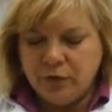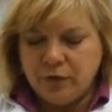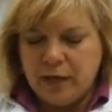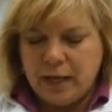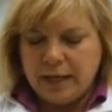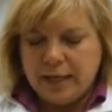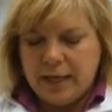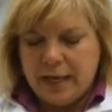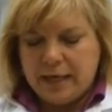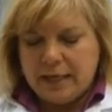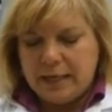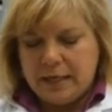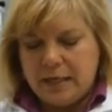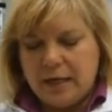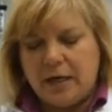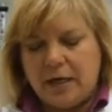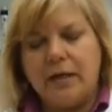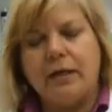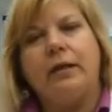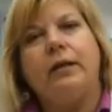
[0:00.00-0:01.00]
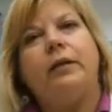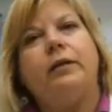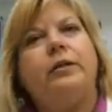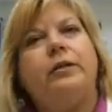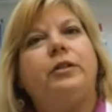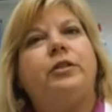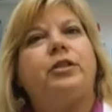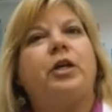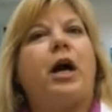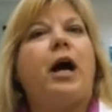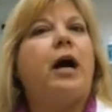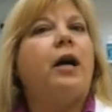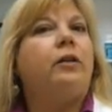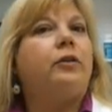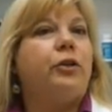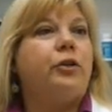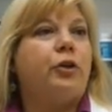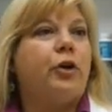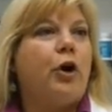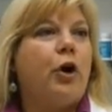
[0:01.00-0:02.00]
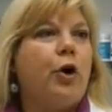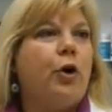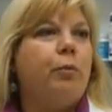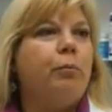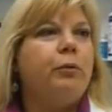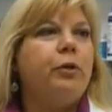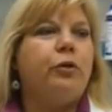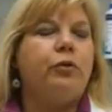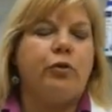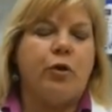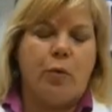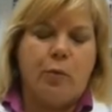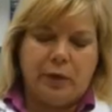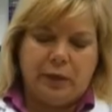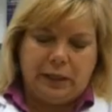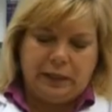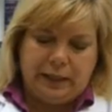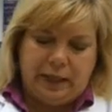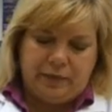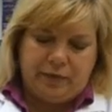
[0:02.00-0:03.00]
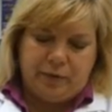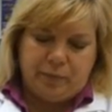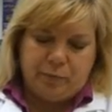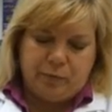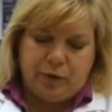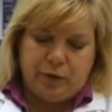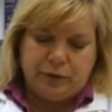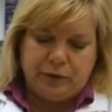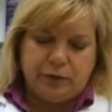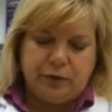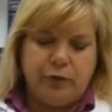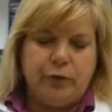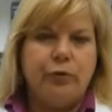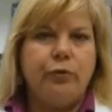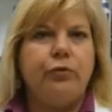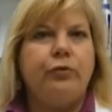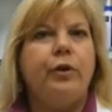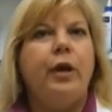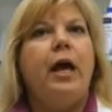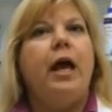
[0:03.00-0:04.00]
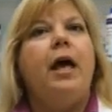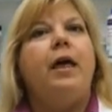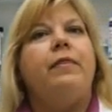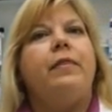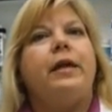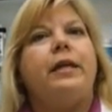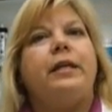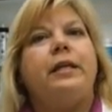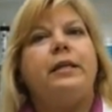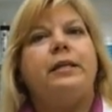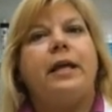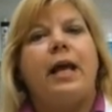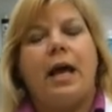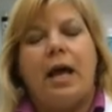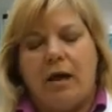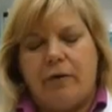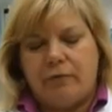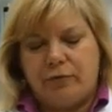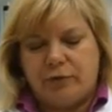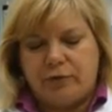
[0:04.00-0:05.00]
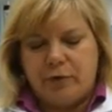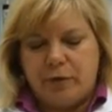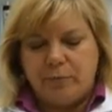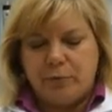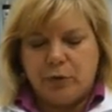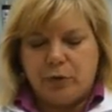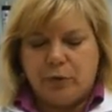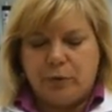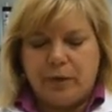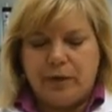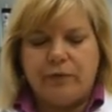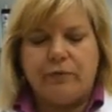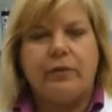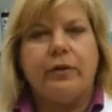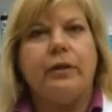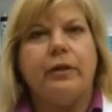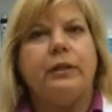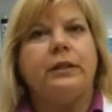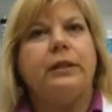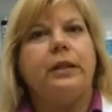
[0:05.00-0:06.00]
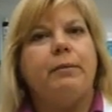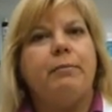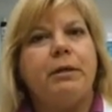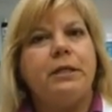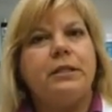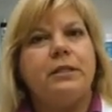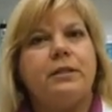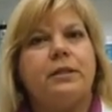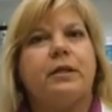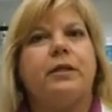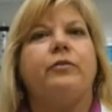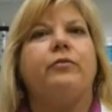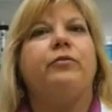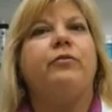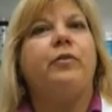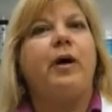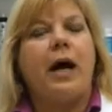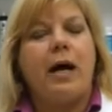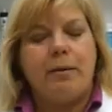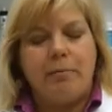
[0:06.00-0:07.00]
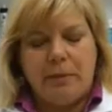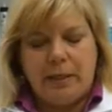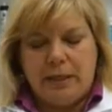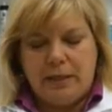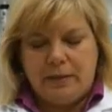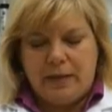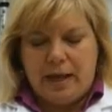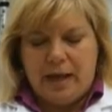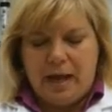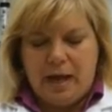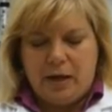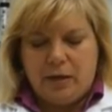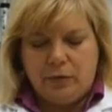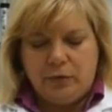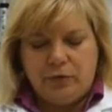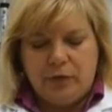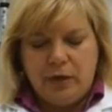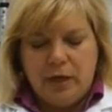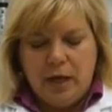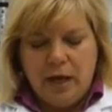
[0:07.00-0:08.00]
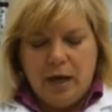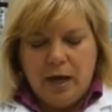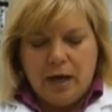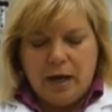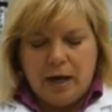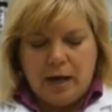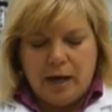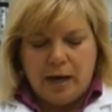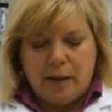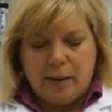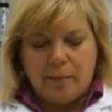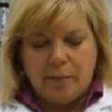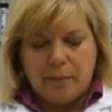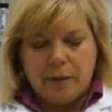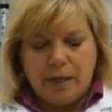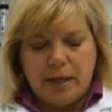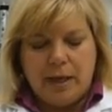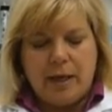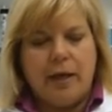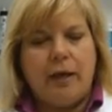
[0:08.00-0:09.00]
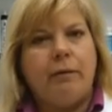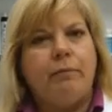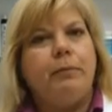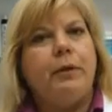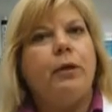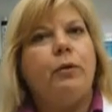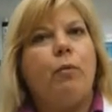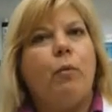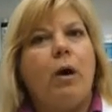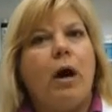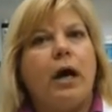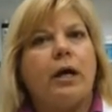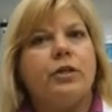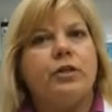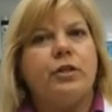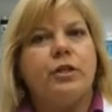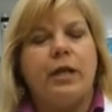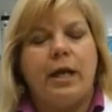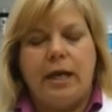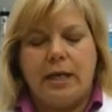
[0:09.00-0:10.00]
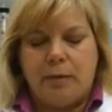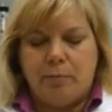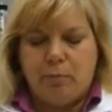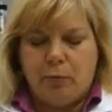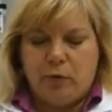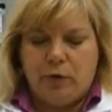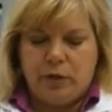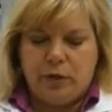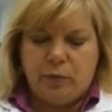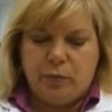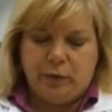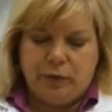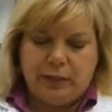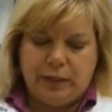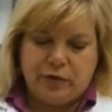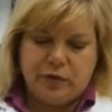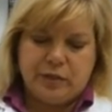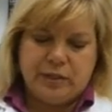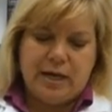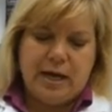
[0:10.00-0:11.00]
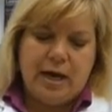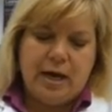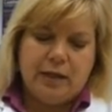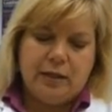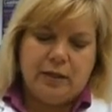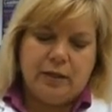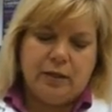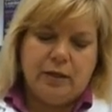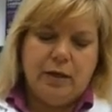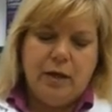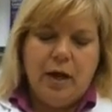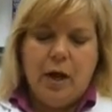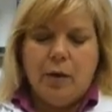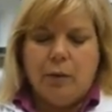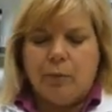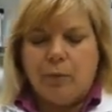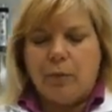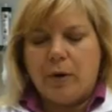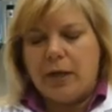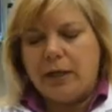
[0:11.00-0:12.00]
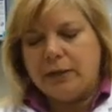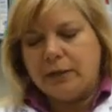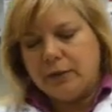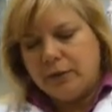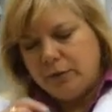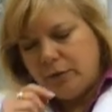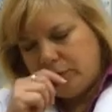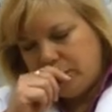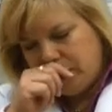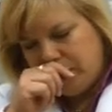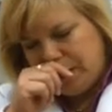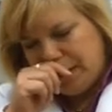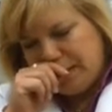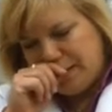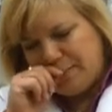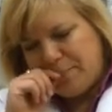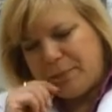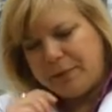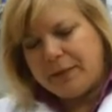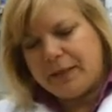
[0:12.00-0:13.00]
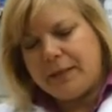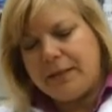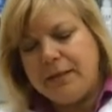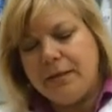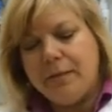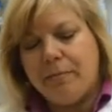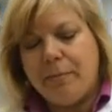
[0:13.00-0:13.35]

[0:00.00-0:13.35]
Just like any young child in your home, you don't want to let them run loose. They need to have some degree of limits, confinement in the house, and being watched. Any more than you would let your toddler run loose, you need to